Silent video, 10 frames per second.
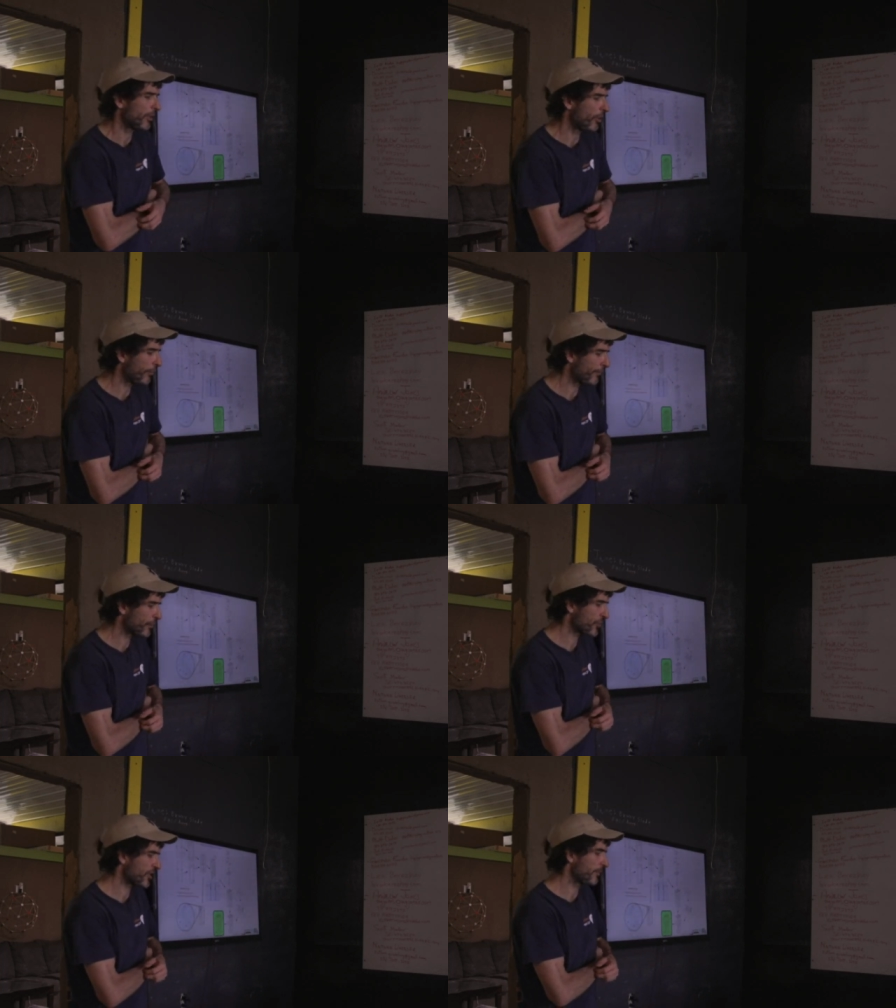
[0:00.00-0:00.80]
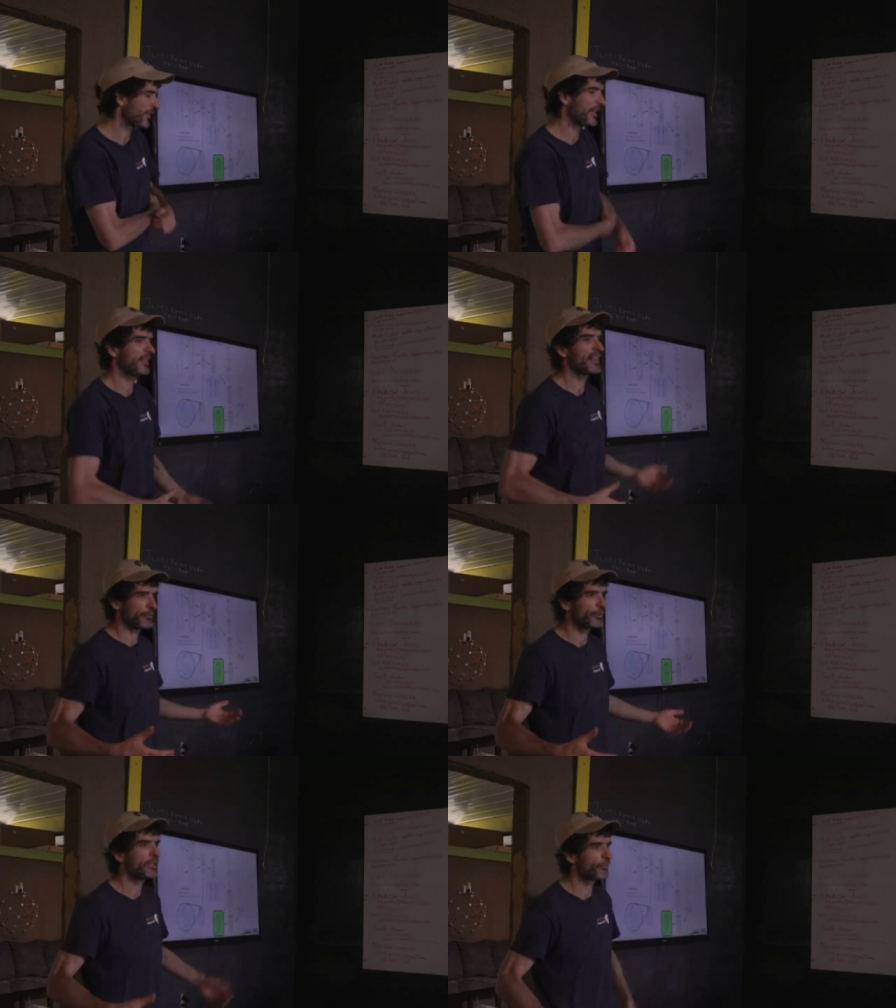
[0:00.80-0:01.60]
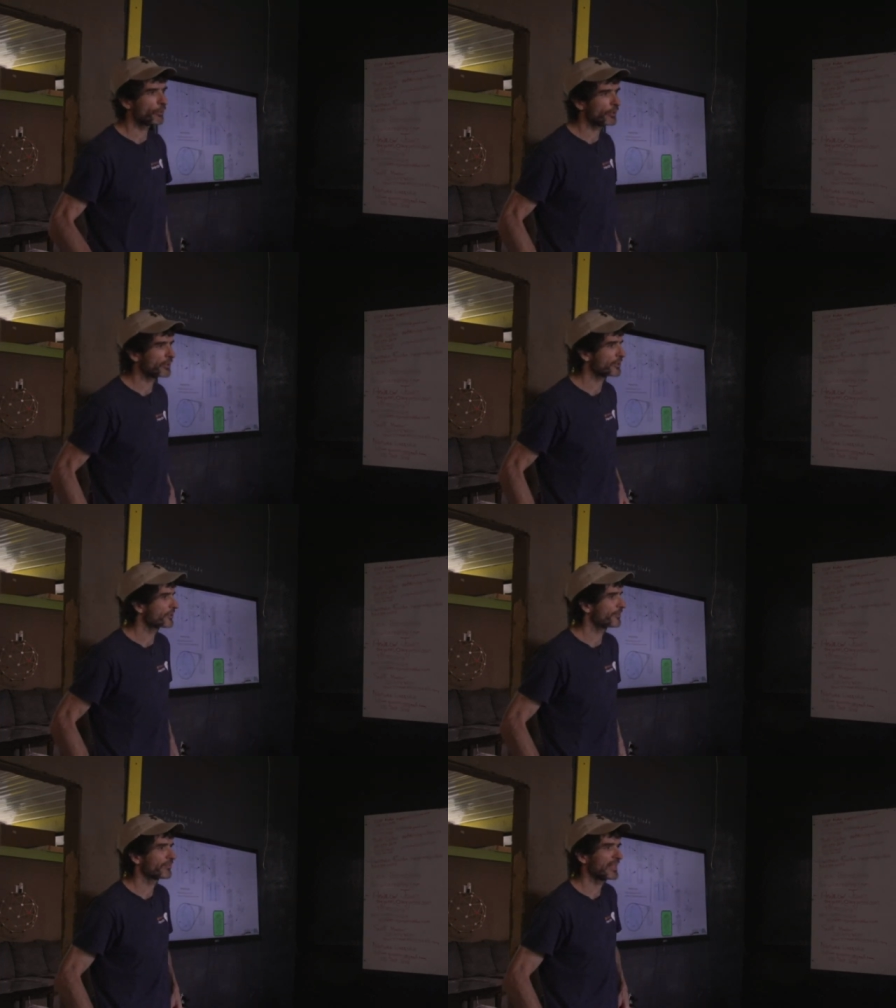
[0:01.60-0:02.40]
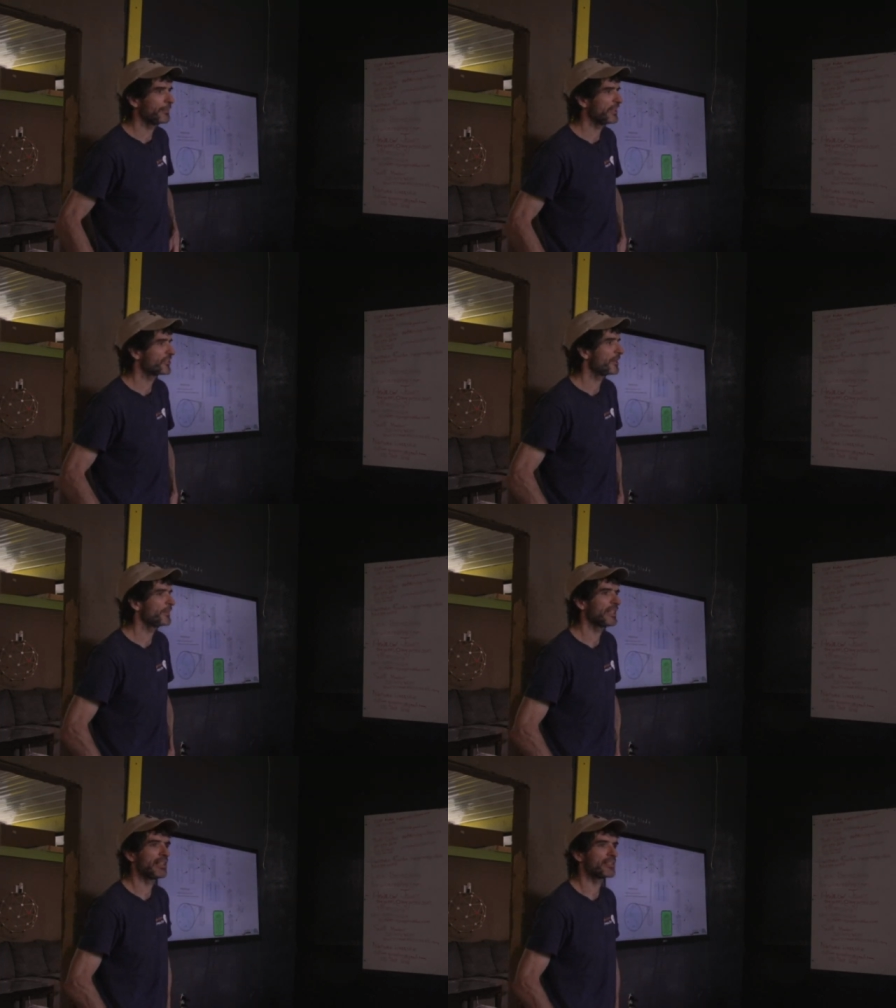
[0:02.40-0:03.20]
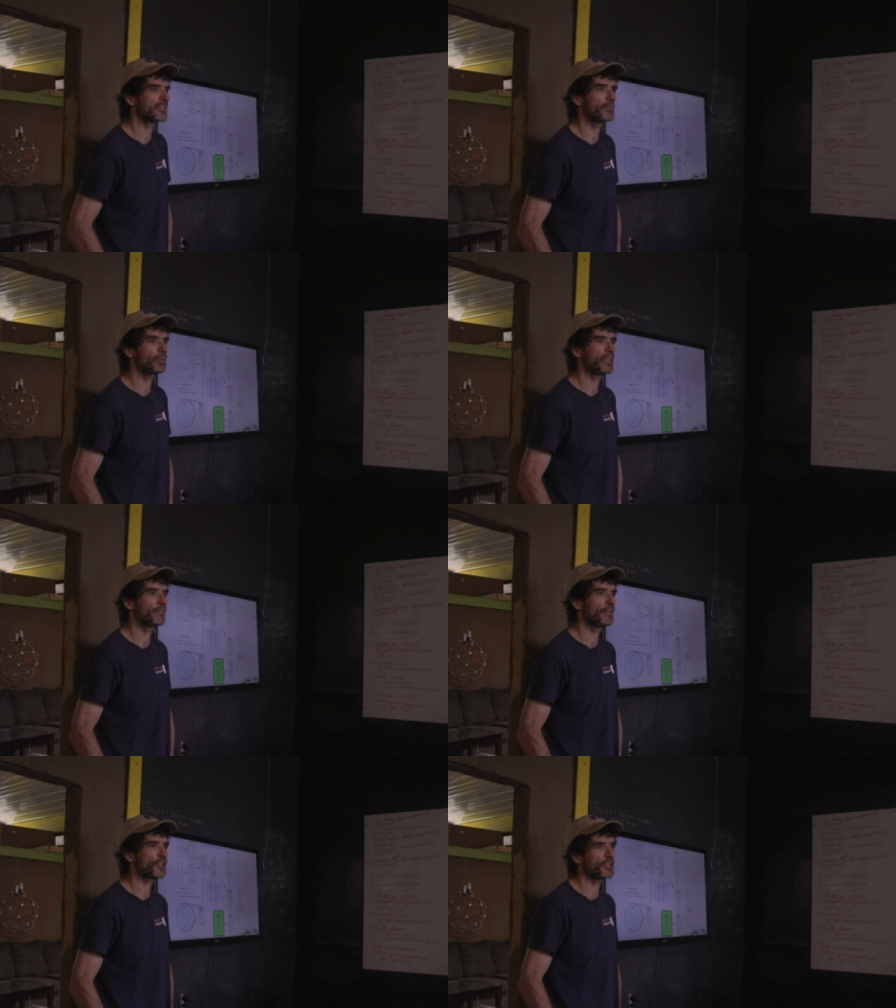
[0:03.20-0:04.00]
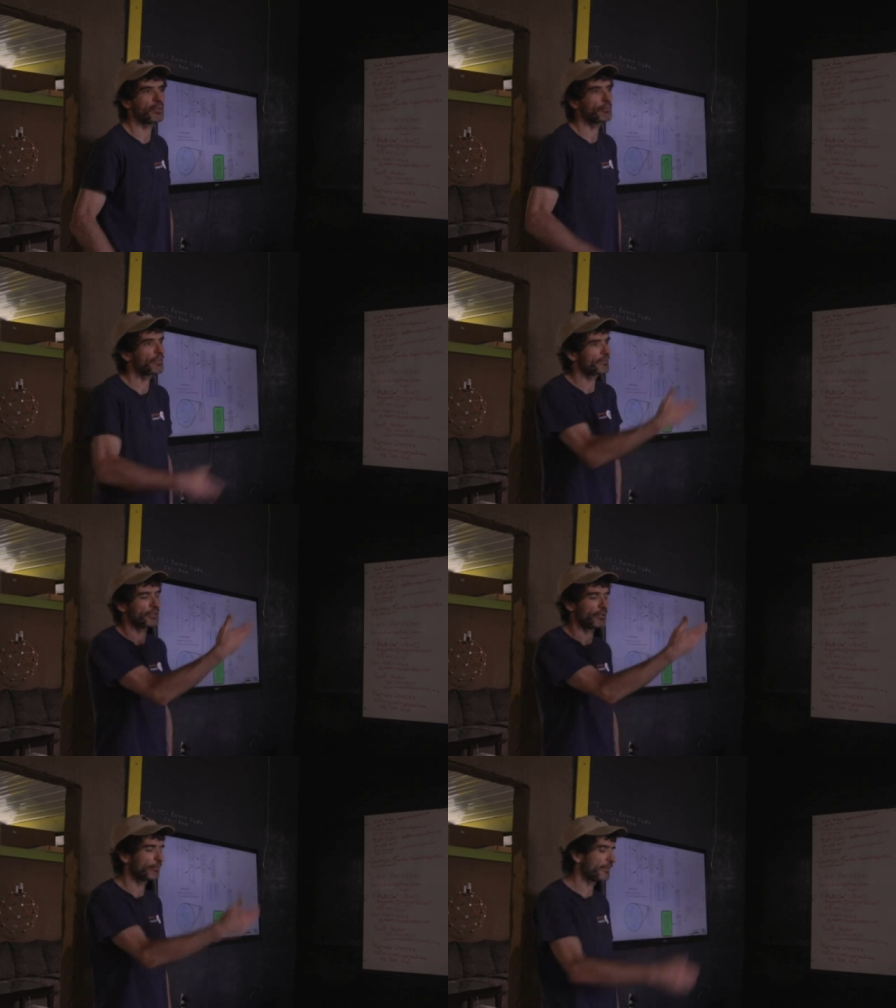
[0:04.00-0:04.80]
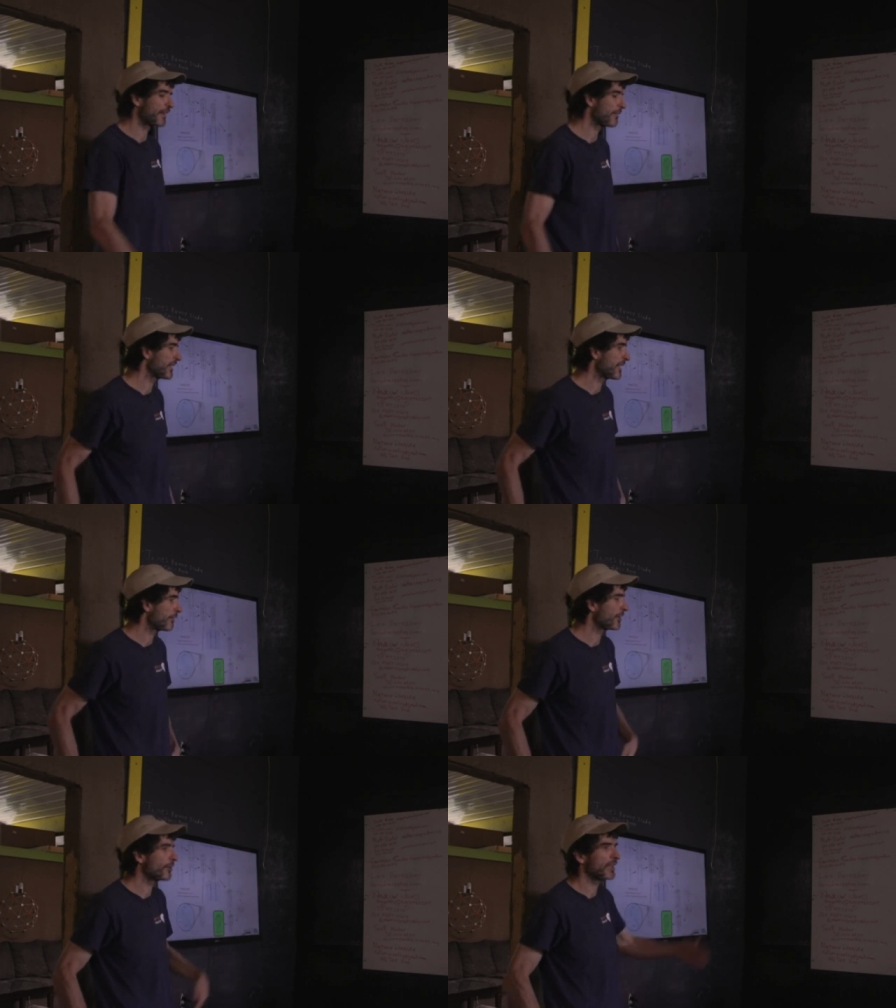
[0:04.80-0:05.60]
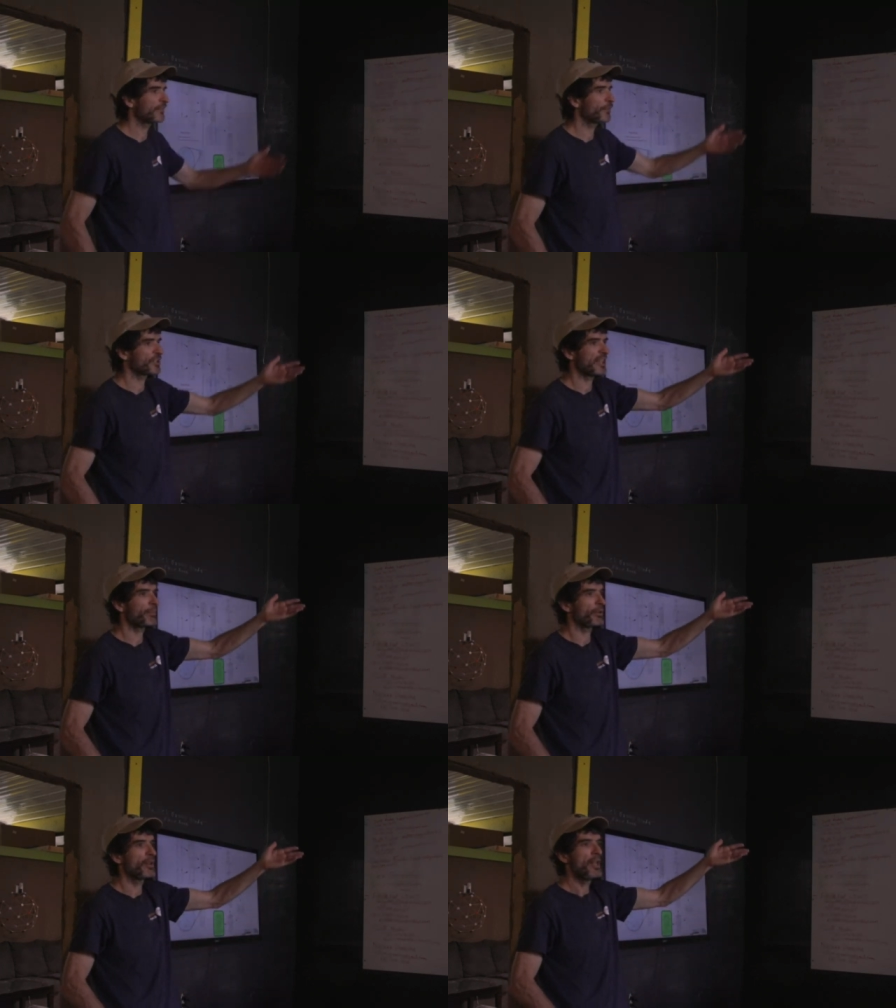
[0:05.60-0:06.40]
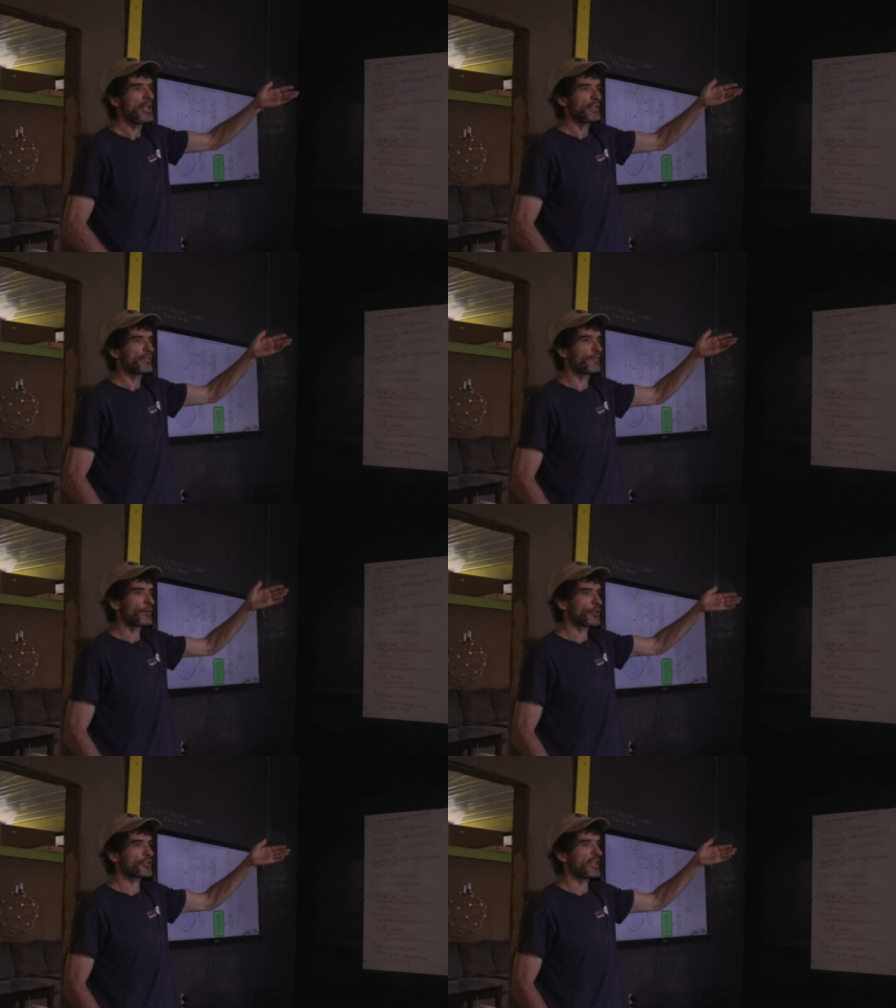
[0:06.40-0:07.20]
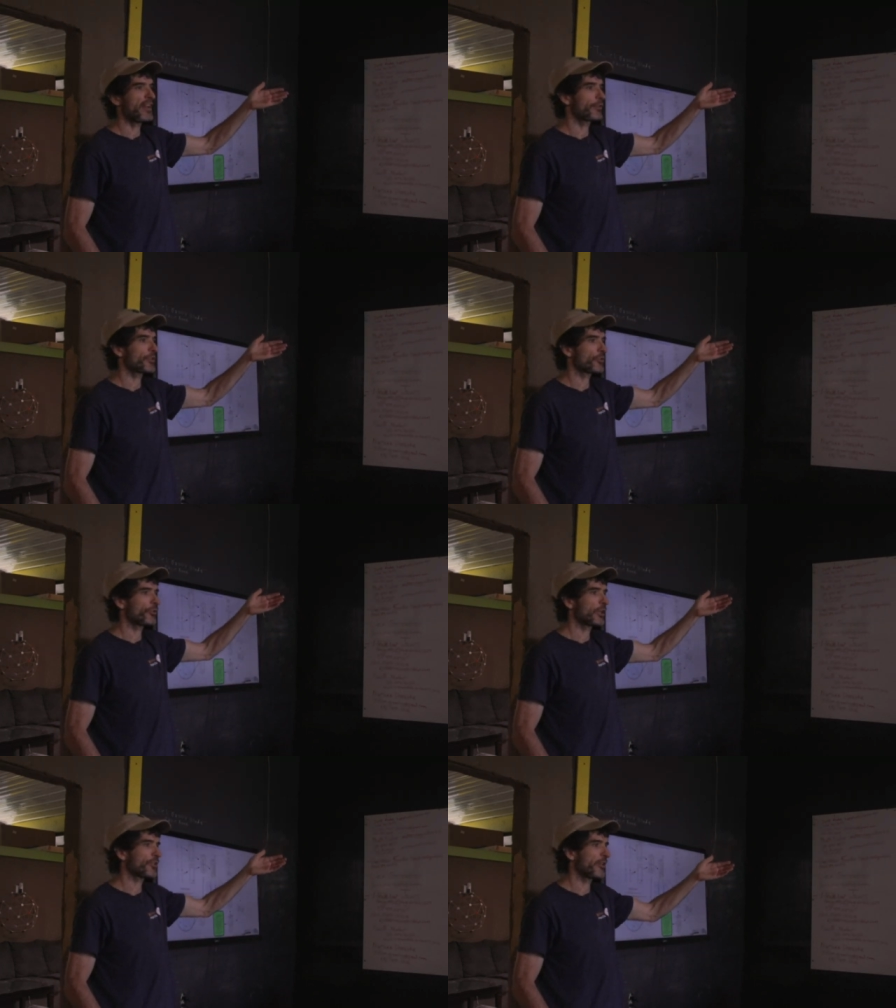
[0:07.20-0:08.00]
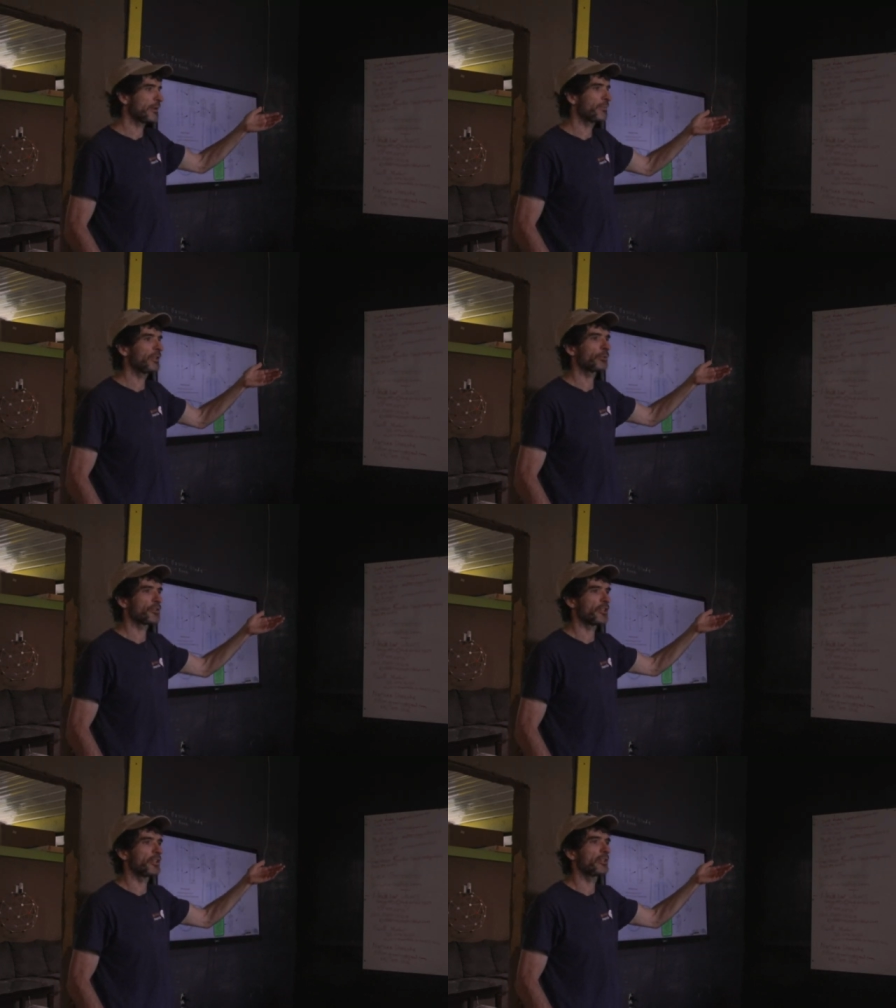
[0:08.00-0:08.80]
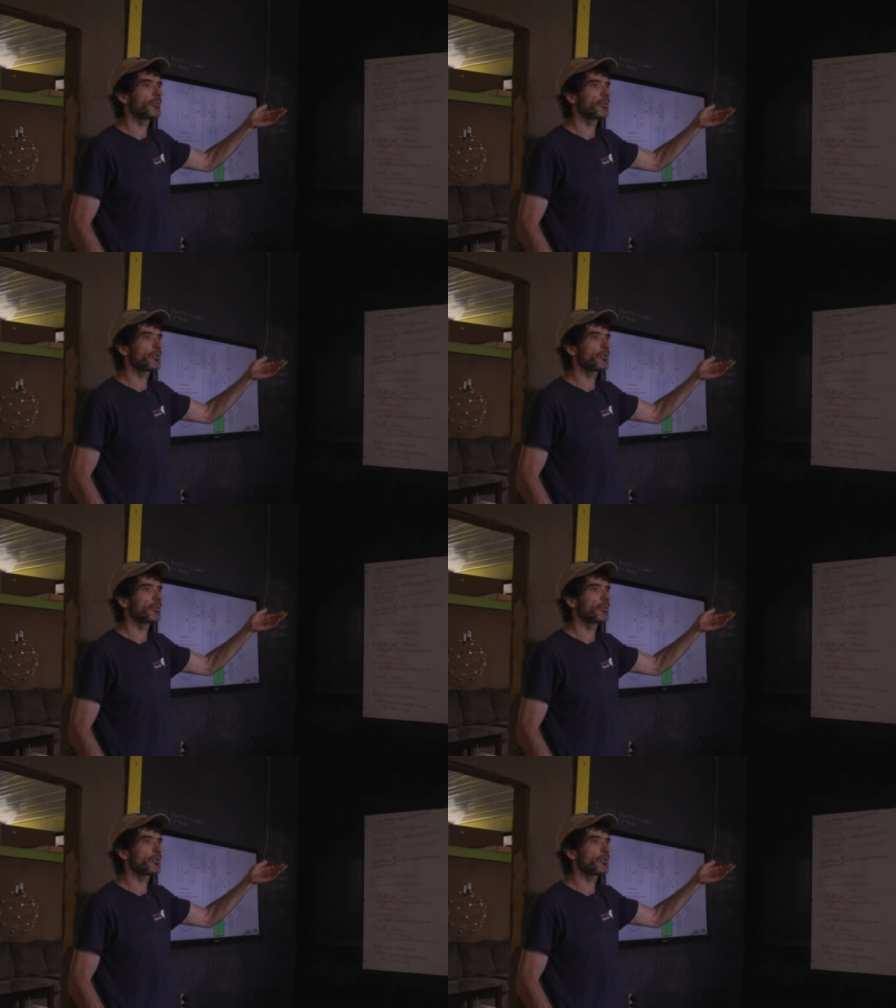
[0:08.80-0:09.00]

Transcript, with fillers: offer something that really works. I mean, something that's simply efficient, and we found that out here. Like, for example, the first ever structure that we built was the